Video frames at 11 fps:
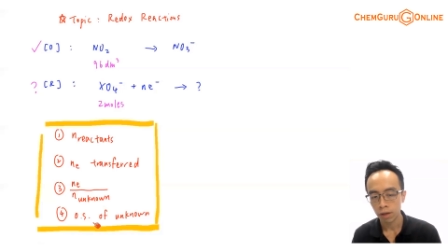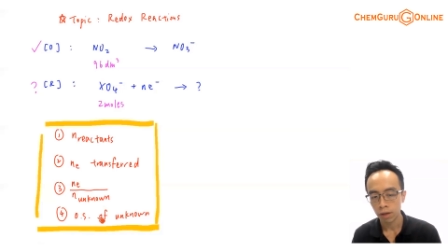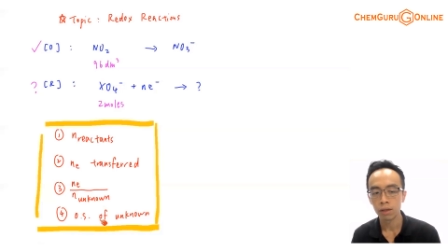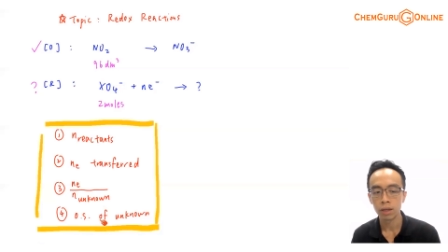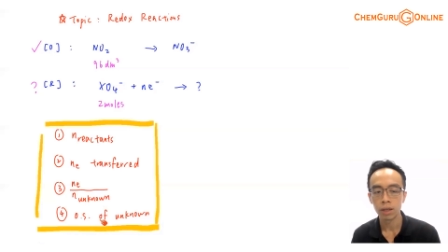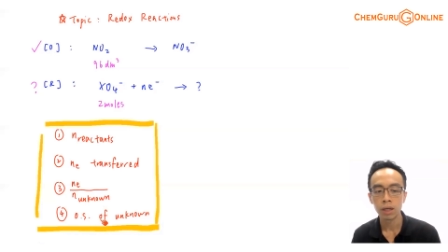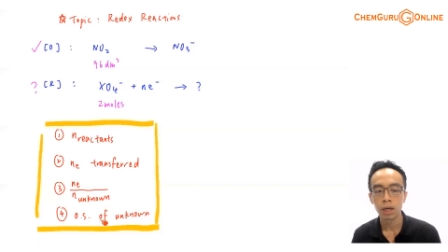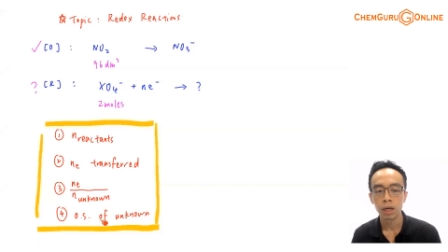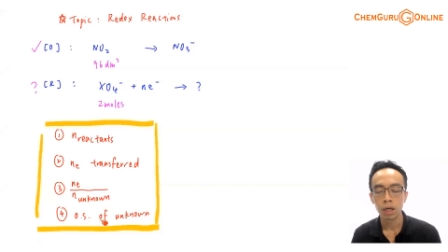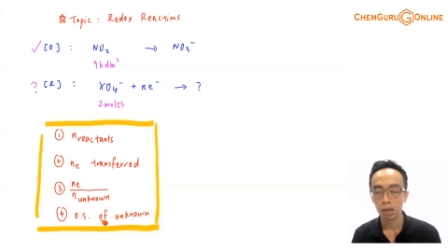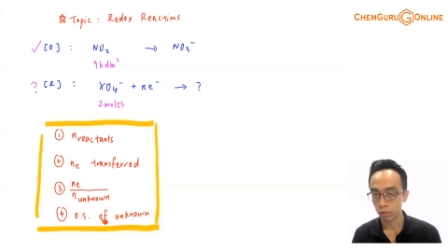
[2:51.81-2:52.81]

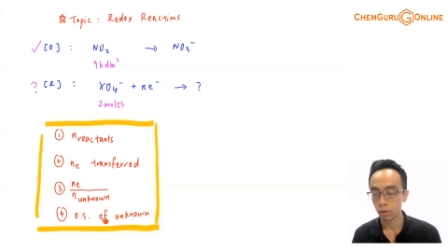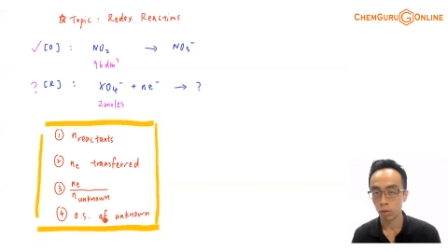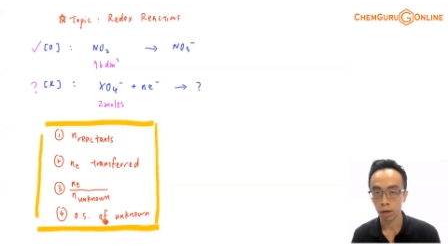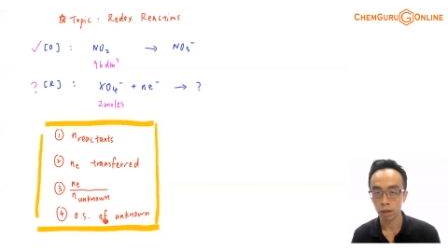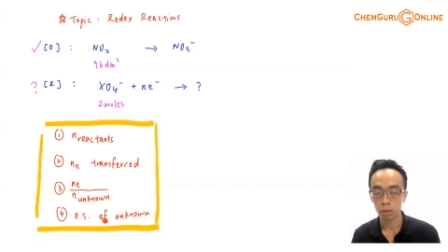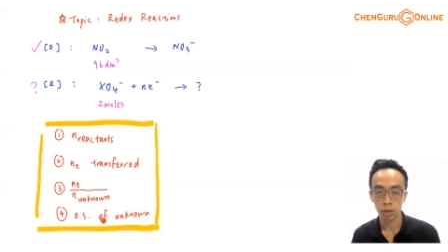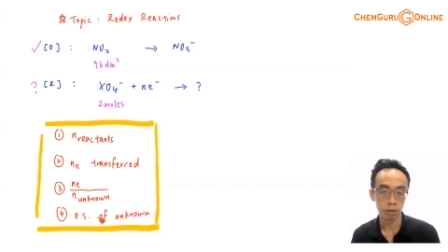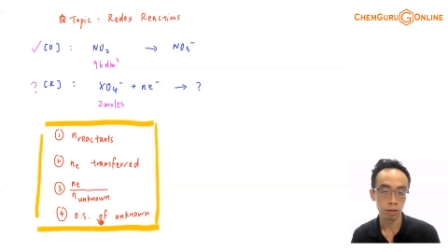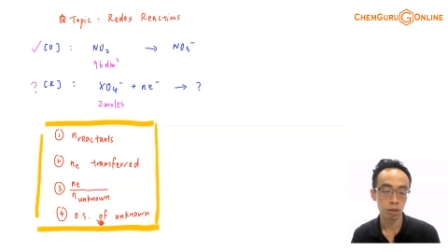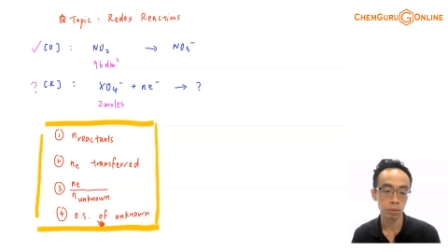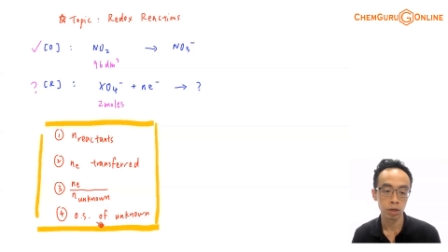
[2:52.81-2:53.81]
Finally, if required, we
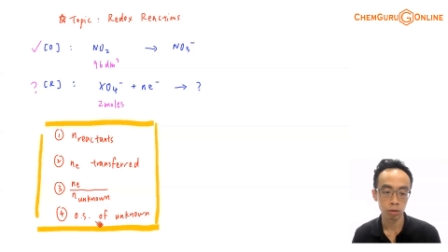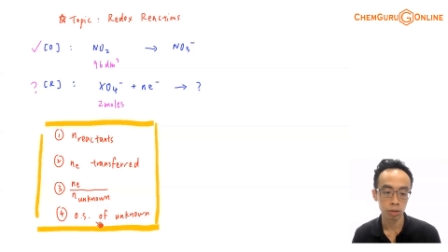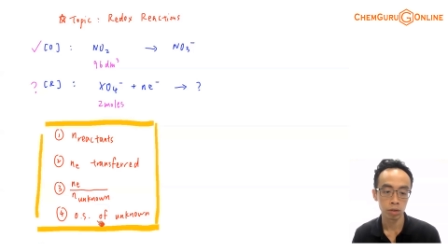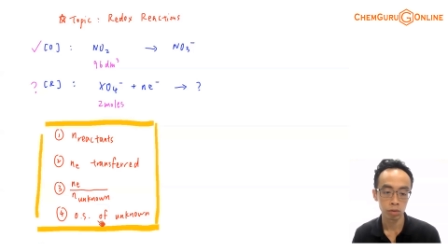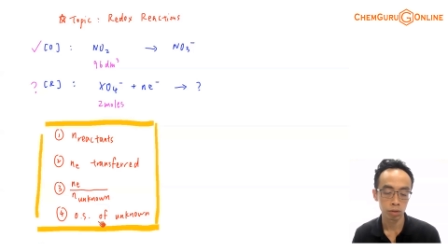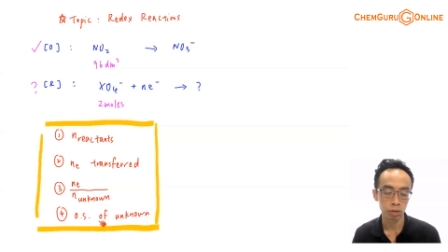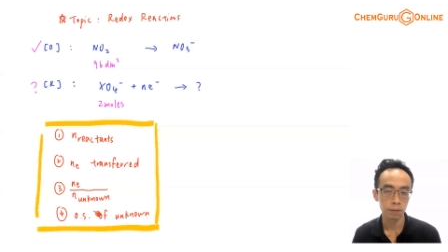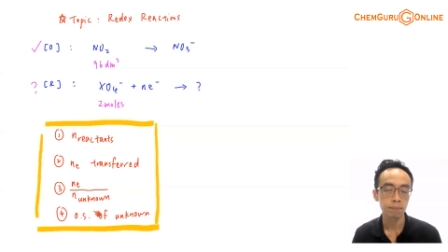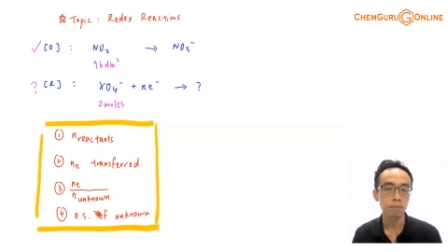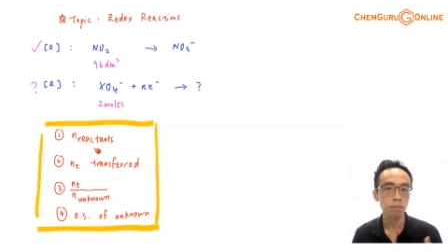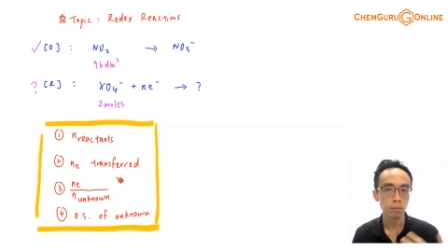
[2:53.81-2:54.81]
can determine oxidation
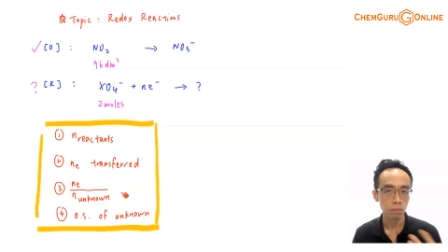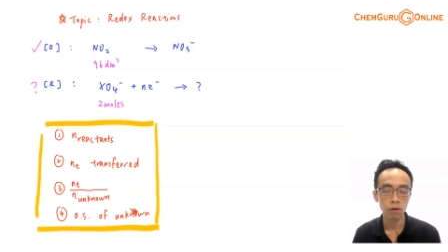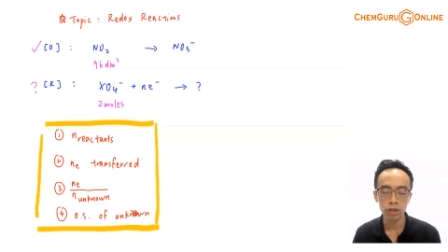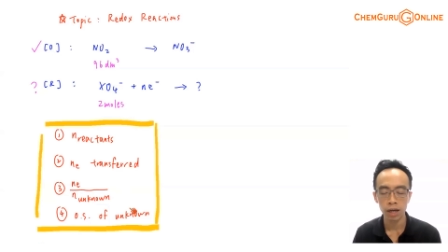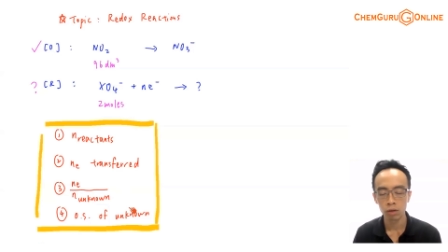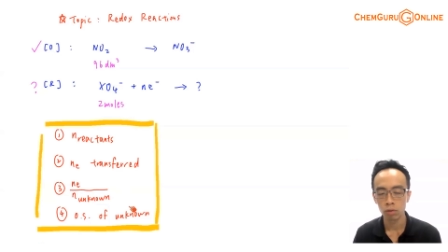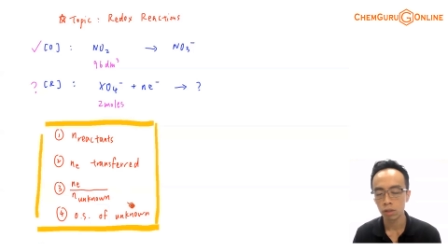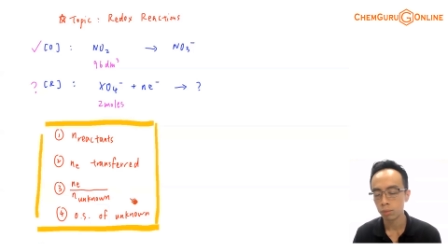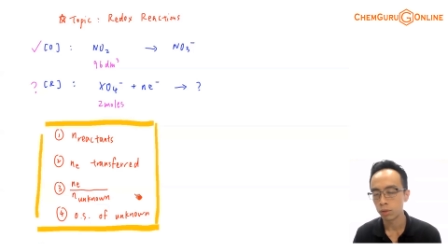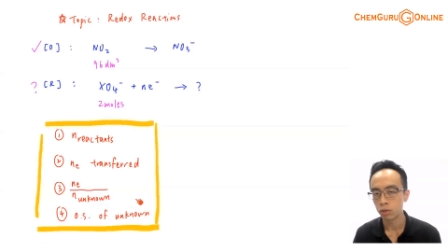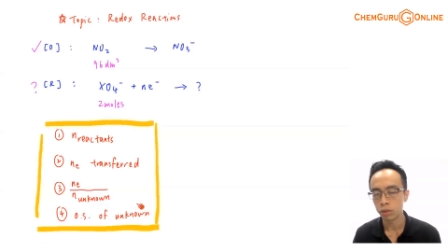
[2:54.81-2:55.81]
state for the
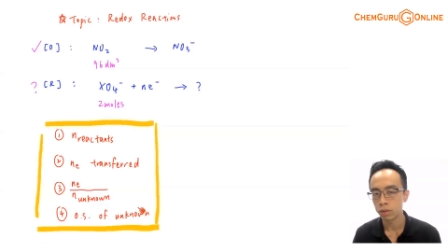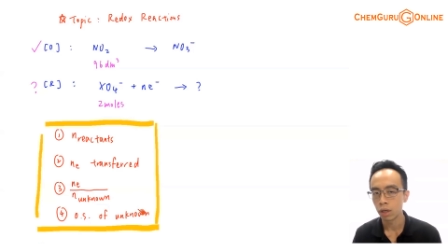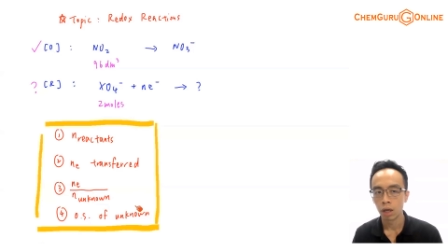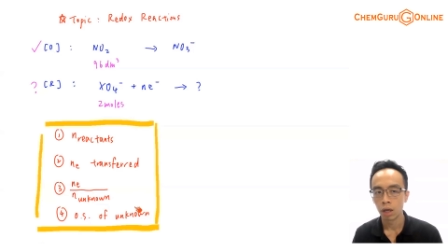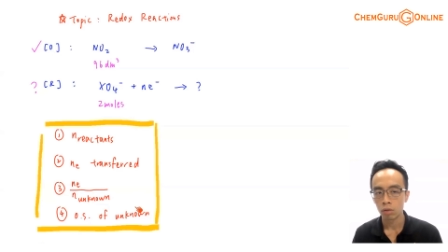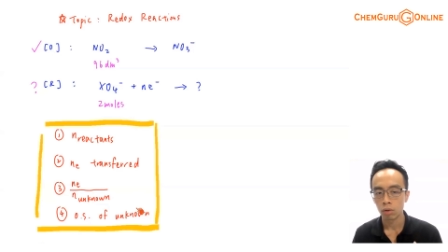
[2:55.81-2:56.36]
unknown species.